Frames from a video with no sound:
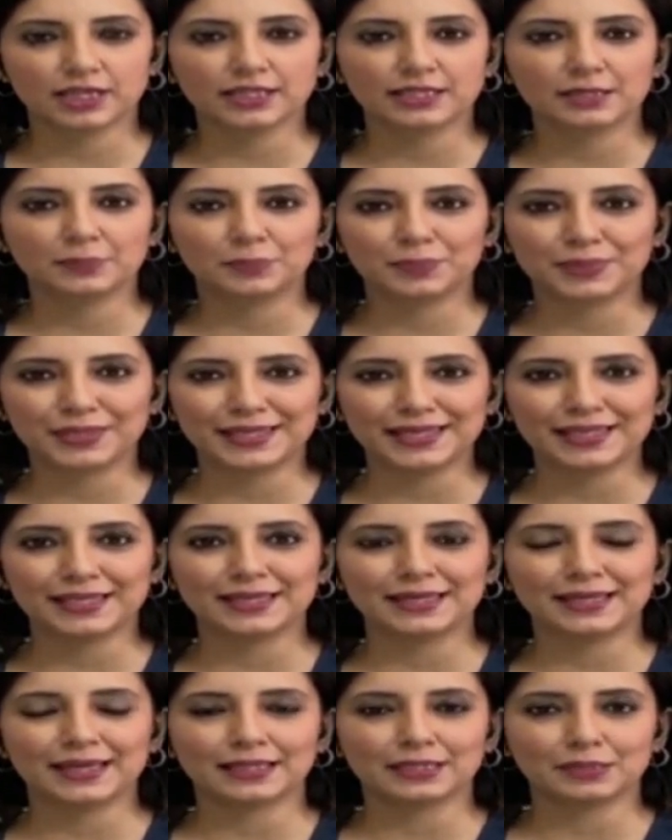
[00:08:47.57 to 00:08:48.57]
checking the
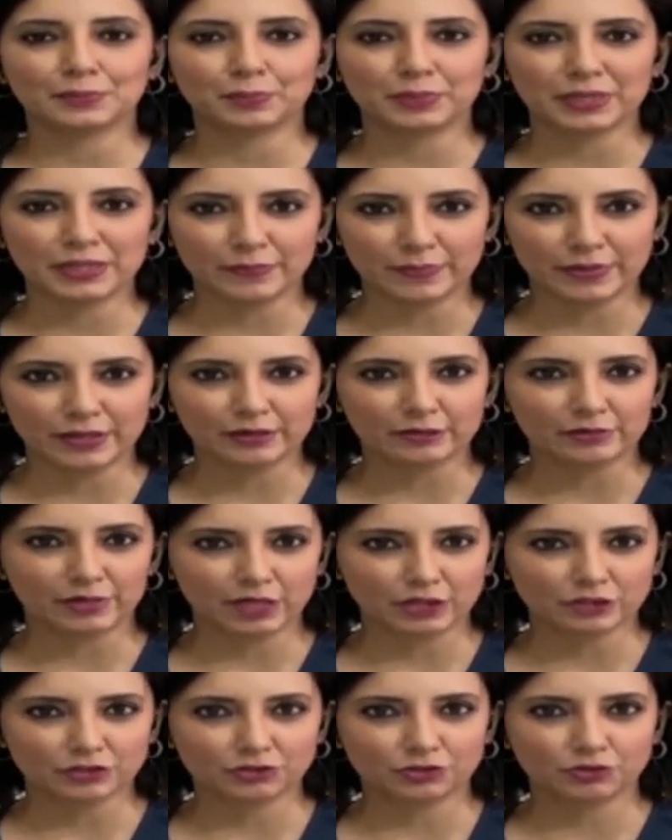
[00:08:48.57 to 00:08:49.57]
PE and the
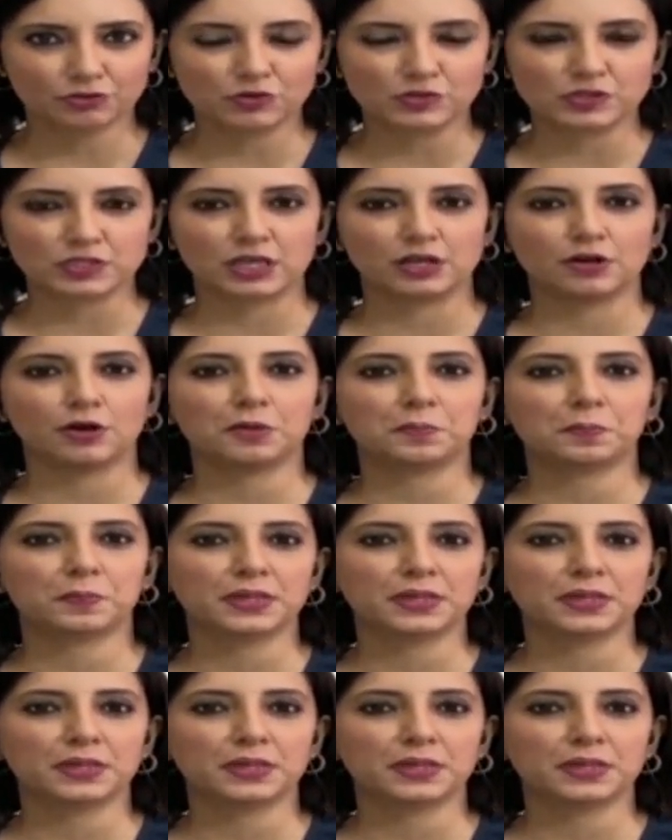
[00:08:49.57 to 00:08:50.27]
PB ratios